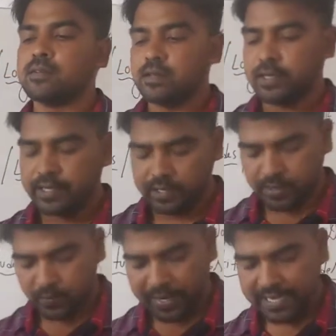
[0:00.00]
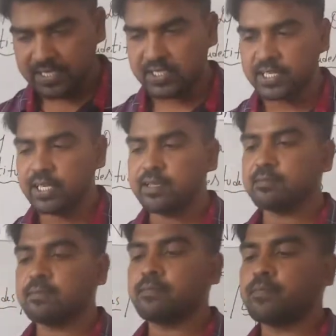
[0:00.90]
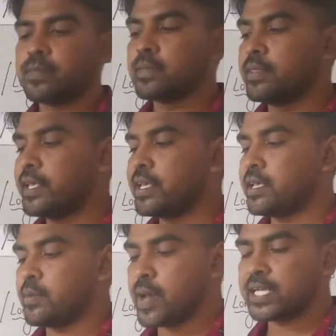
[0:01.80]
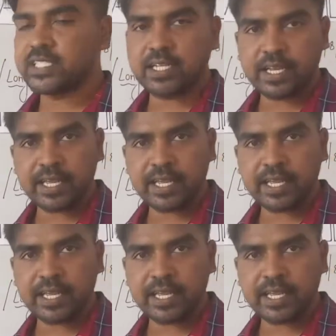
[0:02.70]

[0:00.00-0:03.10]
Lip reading: and we can see the imaginary